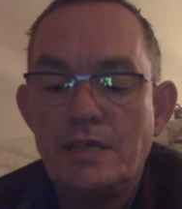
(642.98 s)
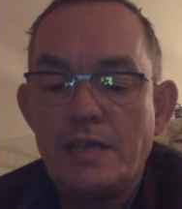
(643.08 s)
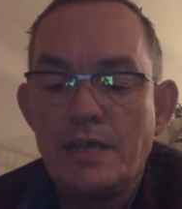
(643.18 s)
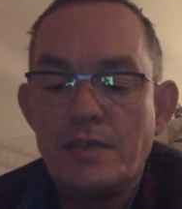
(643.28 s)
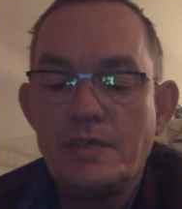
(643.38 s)

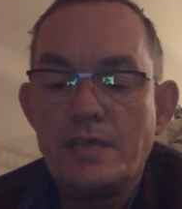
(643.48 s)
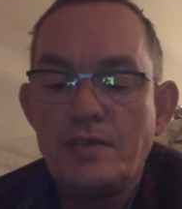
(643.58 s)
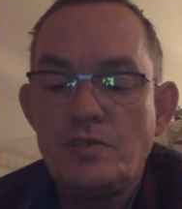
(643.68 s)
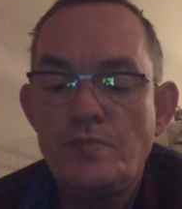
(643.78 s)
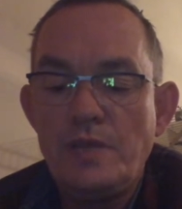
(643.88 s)
In the
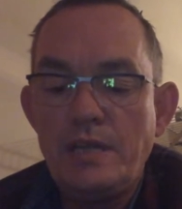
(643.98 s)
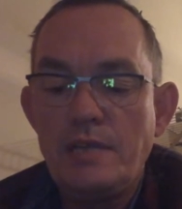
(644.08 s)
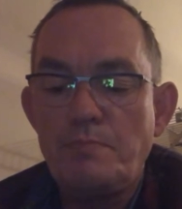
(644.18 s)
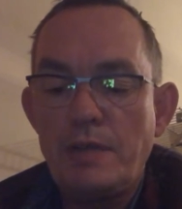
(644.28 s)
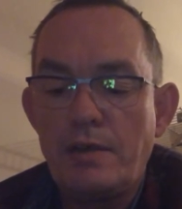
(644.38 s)

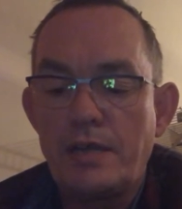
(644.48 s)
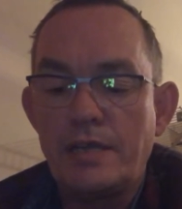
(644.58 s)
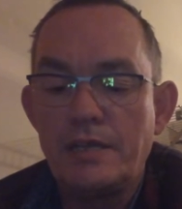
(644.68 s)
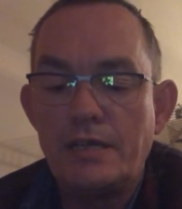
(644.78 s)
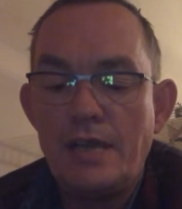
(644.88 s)
intervening
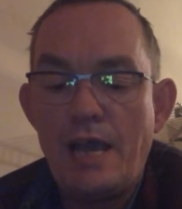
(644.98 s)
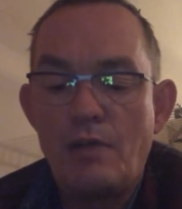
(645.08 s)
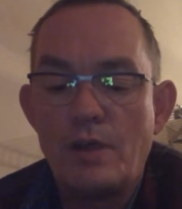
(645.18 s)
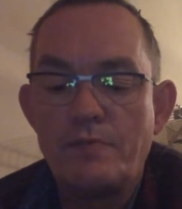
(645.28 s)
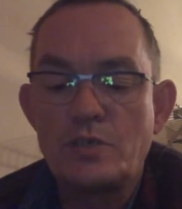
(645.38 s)
period,
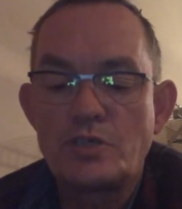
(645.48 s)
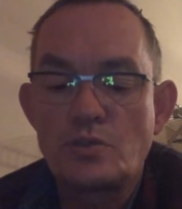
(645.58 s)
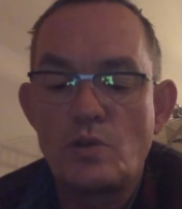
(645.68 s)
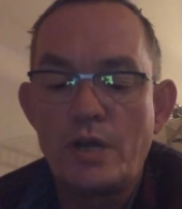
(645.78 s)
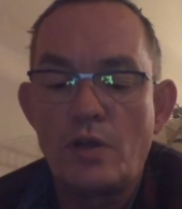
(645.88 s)
however
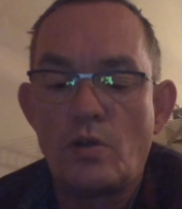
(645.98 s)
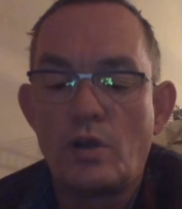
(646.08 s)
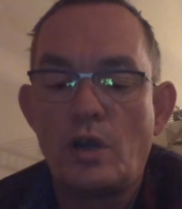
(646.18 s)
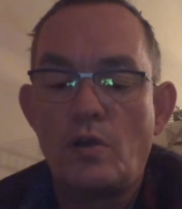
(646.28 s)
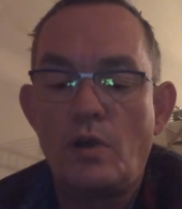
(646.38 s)
short
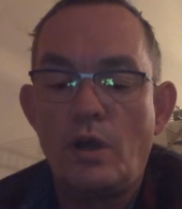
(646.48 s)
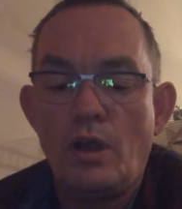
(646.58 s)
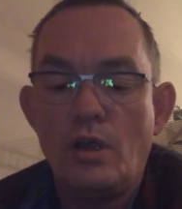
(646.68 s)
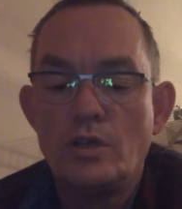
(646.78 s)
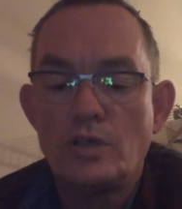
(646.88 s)
or ho
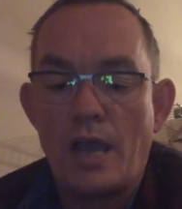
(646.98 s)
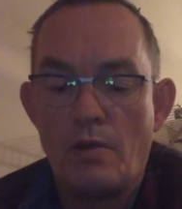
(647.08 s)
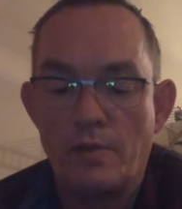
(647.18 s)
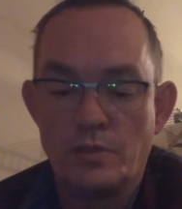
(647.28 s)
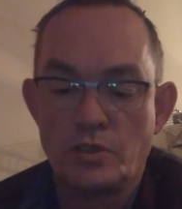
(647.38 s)

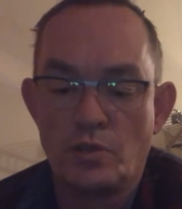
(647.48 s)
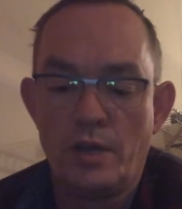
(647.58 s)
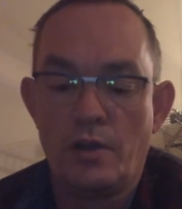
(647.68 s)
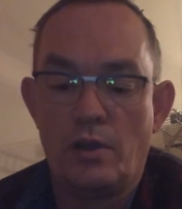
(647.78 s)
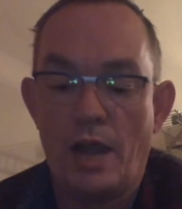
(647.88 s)
however
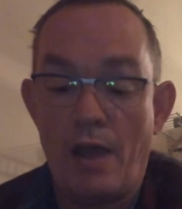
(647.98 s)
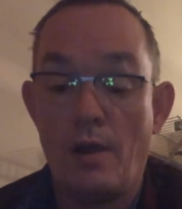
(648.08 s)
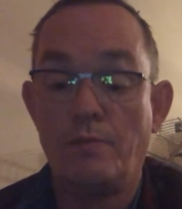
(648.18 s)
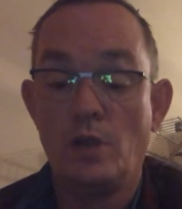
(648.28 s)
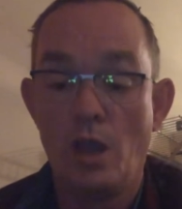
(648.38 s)
short or
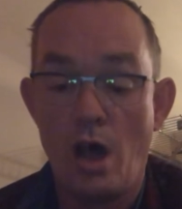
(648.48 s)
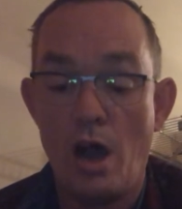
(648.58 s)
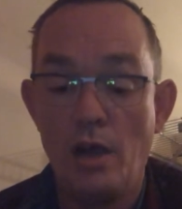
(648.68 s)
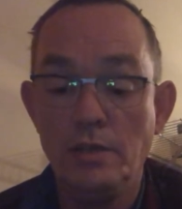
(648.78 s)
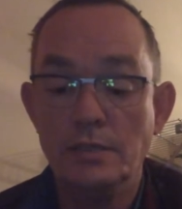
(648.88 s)
however
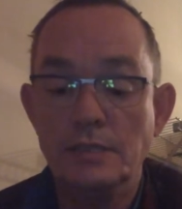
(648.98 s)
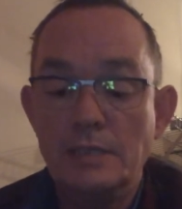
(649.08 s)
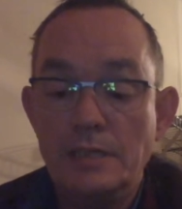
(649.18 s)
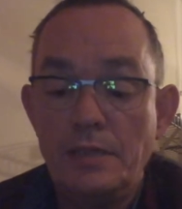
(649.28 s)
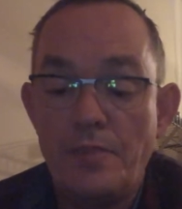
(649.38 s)
long
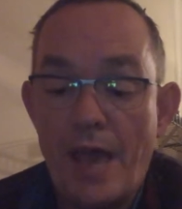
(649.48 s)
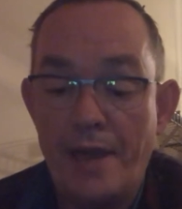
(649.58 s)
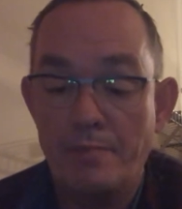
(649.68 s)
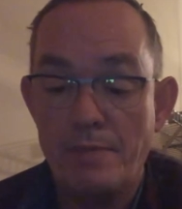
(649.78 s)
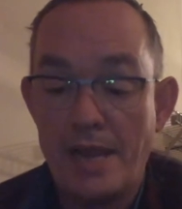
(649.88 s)
that
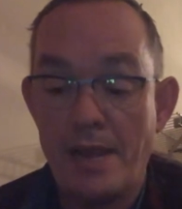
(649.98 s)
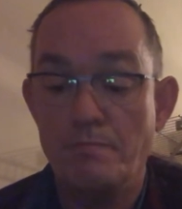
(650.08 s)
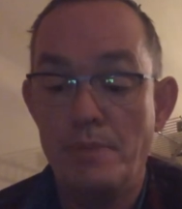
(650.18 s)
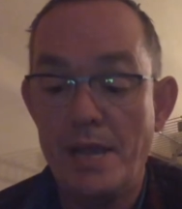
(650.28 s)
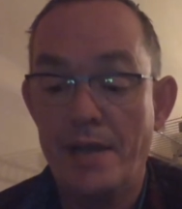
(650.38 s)
it may
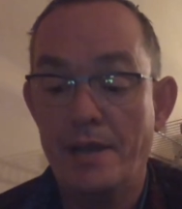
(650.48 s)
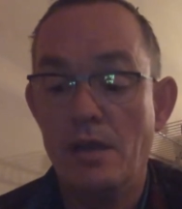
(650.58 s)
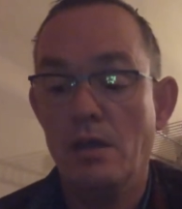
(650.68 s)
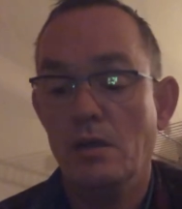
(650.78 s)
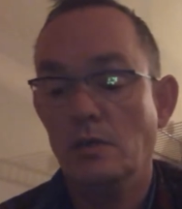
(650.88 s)
have been,
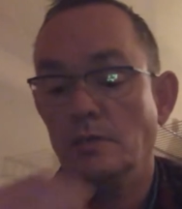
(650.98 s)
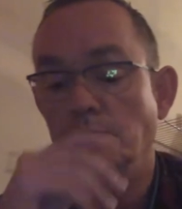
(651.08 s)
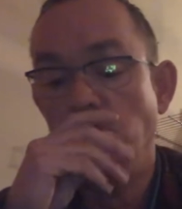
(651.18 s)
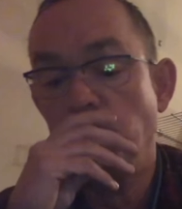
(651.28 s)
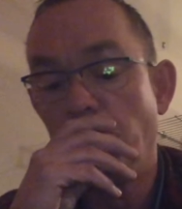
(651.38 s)

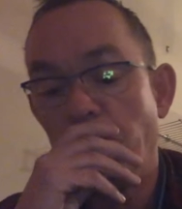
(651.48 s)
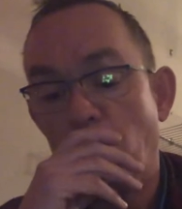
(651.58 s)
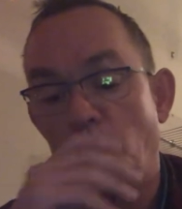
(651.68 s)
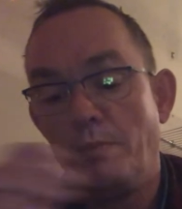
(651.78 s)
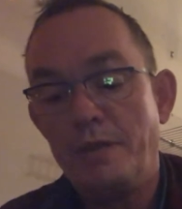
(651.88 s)
the
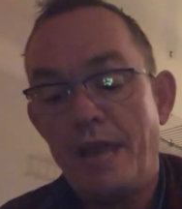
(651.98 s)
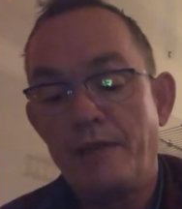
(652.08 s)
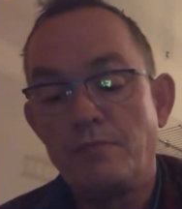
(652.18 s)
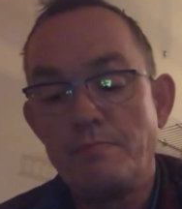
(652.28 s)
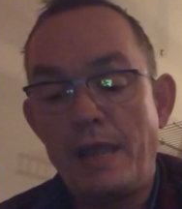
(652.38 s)
woman
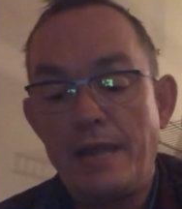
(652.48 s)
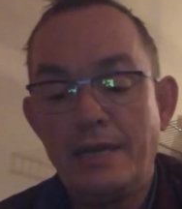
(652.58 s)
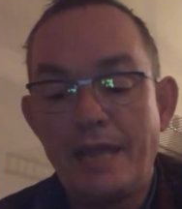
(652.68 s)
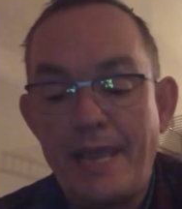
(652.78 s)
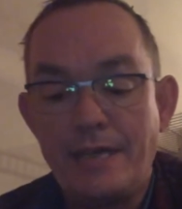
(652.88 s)
had remained
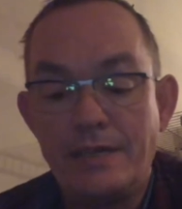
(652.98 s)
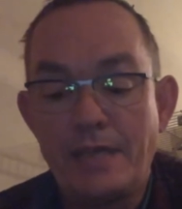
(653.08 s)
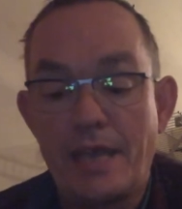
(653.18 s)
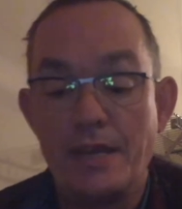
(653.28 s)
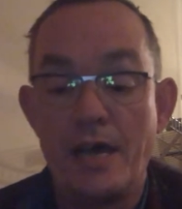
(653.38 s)
latent
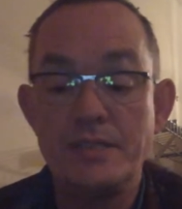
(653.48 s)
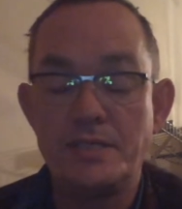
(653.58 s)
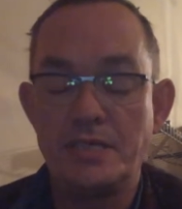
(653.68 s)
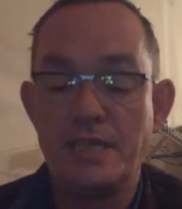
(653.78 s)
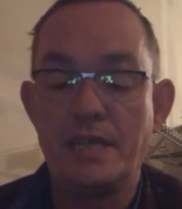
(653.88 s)
and
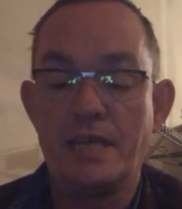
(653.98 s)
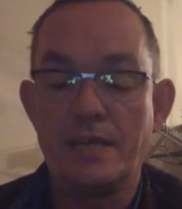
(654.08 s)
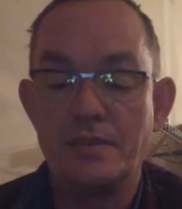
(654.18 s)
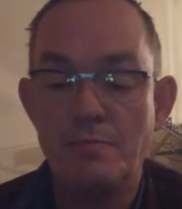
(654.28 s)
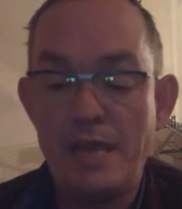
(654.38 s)
unseen
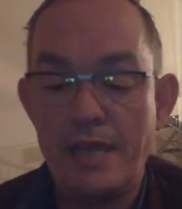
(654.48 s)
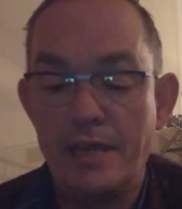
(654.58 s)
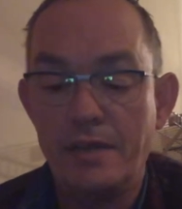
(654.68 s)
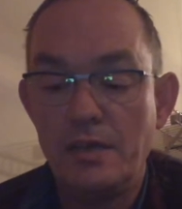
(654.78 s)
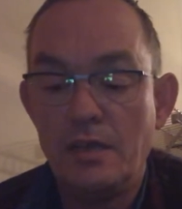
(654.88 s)
in the
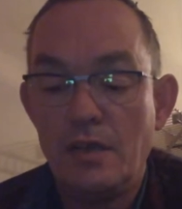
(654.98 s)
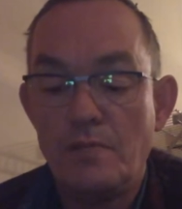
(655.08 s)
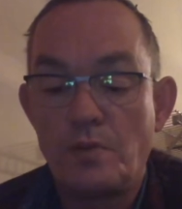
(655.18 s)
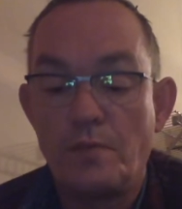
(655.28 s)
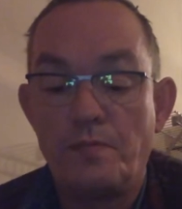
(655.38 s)
man.
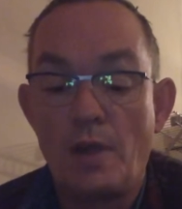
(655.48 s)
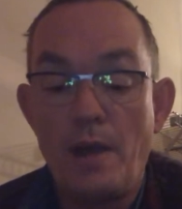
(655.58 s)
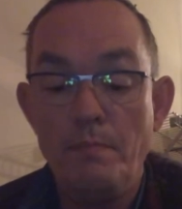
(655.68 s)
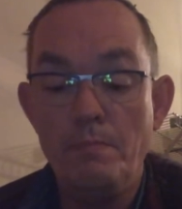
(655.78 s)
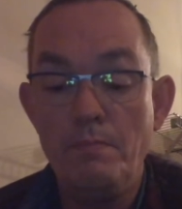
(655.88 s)
For
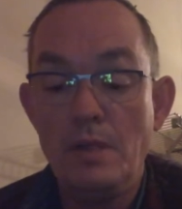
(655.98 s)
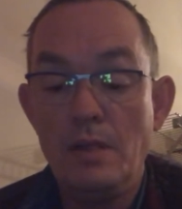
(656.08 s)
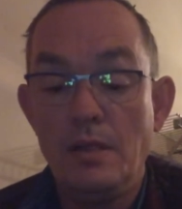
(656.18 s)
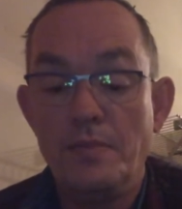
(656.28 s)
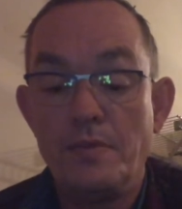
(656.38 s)
from
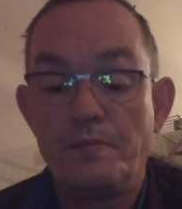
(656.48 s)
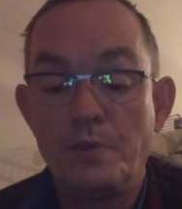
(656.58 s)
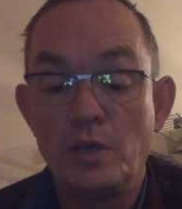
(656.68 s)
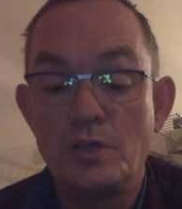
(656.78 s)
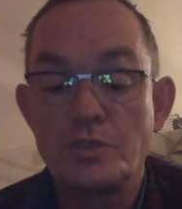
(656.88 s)
the
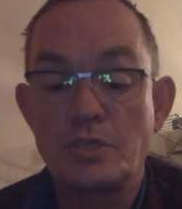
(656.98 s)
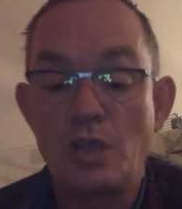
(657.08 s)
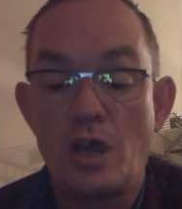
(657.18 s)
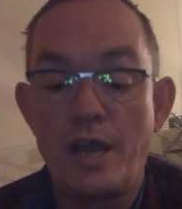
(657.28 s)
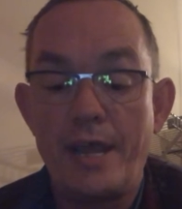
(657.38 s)
first,
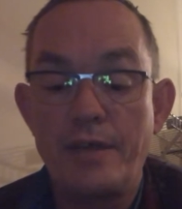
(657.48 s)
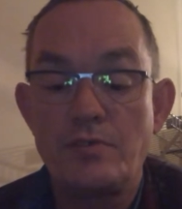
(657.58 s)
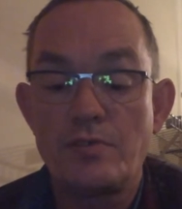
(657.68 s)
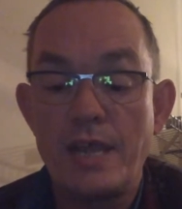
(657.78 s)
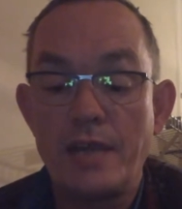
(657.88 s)
God had
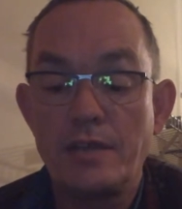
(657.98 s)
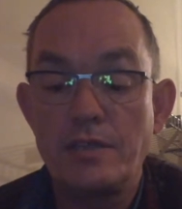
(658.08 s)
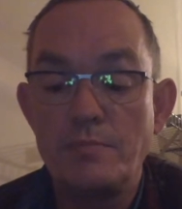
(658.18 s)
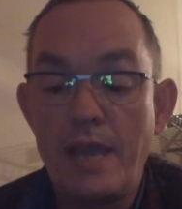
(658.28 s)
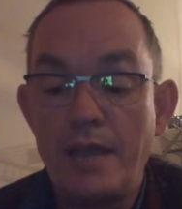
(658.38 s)
created
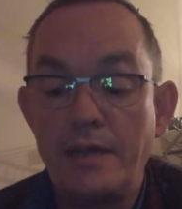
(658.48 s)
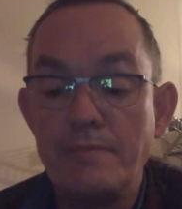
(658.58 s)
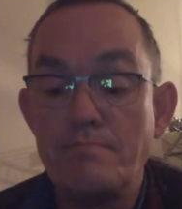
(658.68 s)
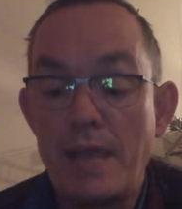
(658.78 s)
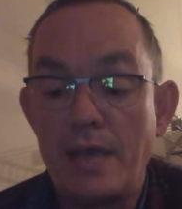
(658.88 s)
humanity
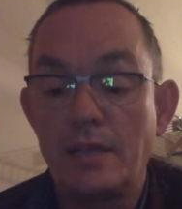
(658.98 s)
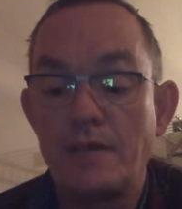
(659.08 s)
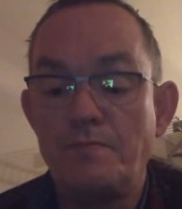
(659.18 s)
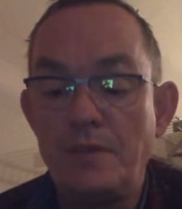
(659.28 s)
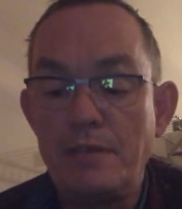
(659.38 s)
male
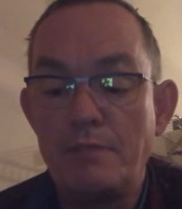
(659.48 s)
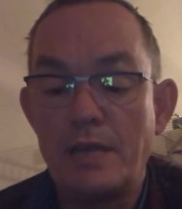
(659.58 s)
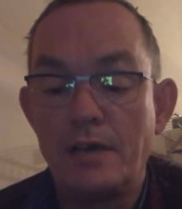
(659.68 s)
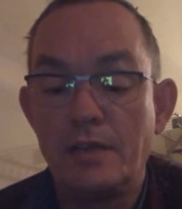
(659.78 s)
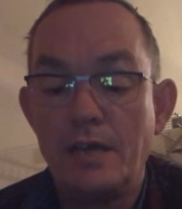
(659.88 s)
and
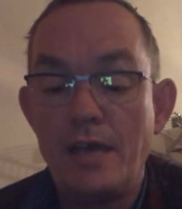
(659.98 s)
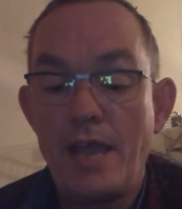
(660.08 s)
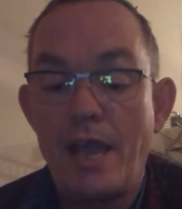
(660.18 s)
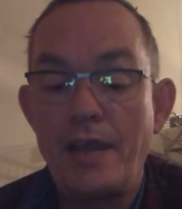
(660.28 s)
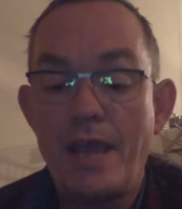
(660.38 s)
female,
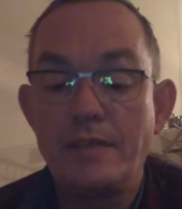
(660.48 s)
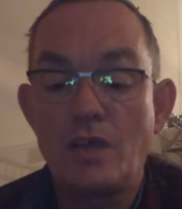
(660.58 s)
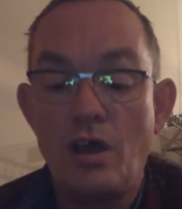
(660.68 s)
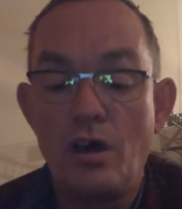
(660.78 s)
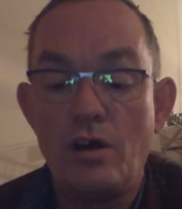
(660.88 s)
and had
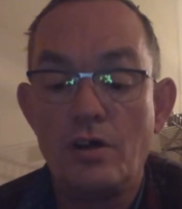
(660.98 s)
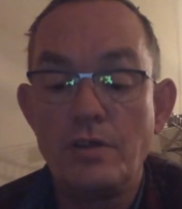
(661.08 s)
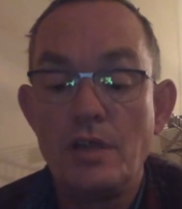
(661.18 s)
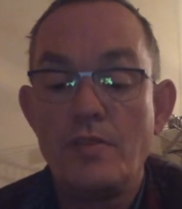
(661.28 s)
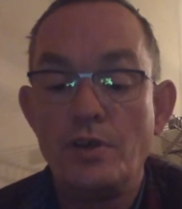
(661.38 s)
called
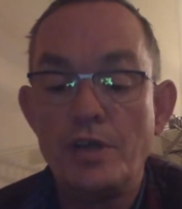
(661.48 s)
their